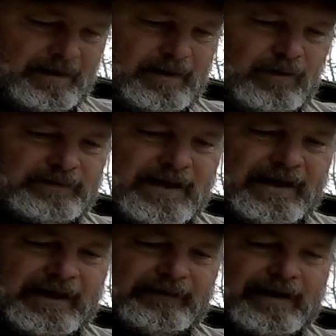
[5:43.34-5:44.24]
And once I
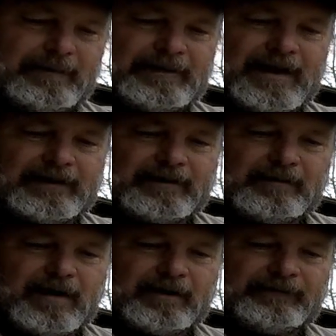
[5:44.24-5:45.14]
get it wrapped down to the
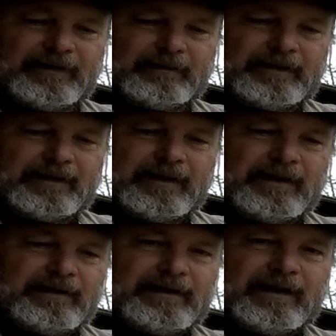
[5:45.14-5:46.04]
monofilament,
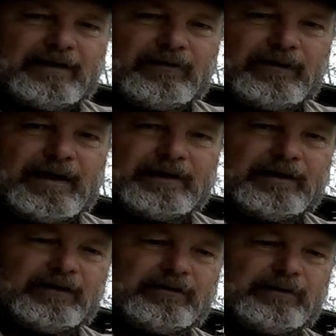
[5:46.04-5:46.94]
then I go around the
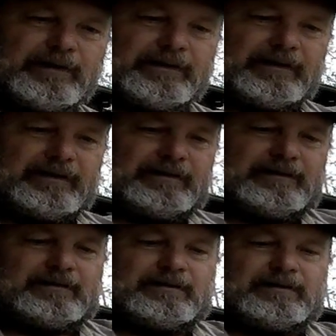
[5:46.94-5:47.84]
noodle with it,
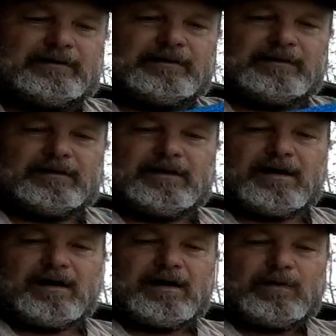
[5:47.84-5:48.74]

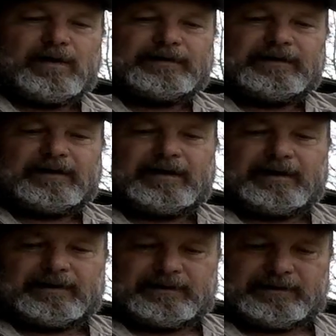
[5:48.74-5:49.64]
all the way to the
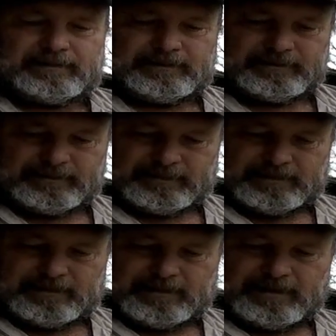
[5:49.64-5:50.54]
end.
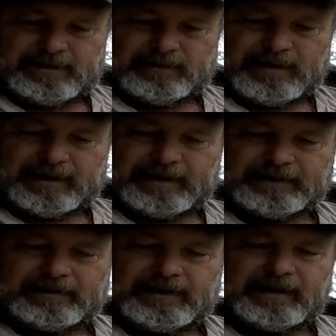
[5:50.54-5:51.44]
When I
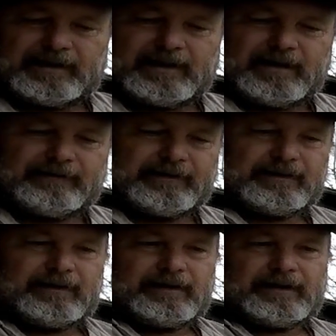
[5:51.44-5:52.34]
get to the end of it,
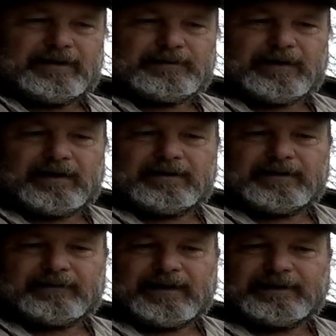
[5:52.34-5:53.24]
is when I hook
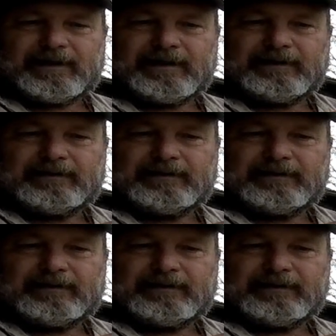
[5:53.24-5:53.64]
it right there.